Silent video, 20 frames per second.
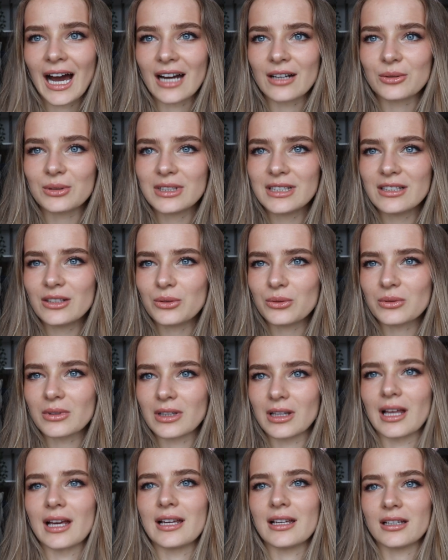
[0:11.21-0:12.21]
I really don't
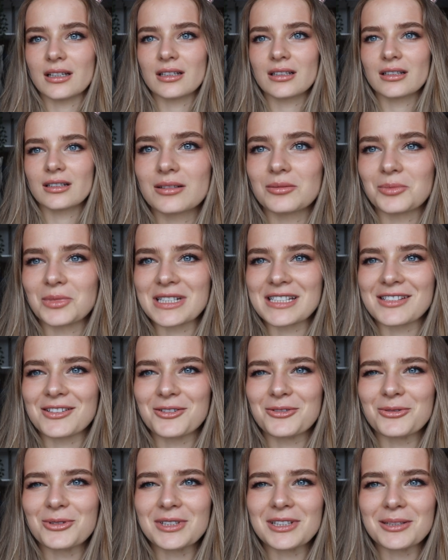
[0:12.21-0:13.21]
like
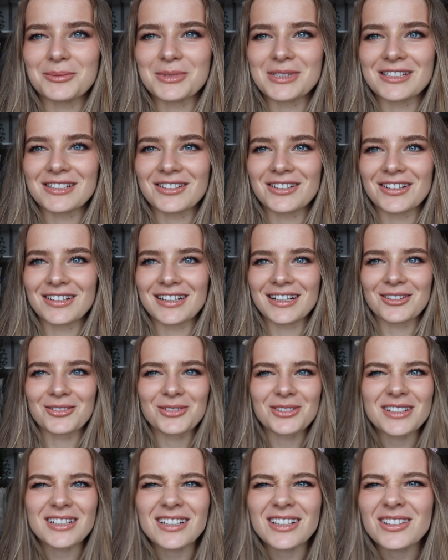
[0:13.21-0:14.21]
myself with lipstick on. I
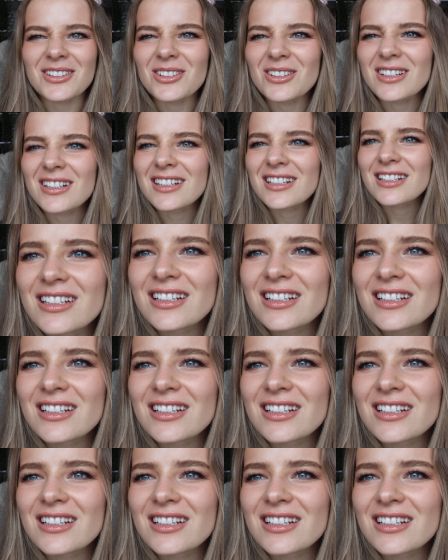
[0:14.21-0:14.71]
feel like I look,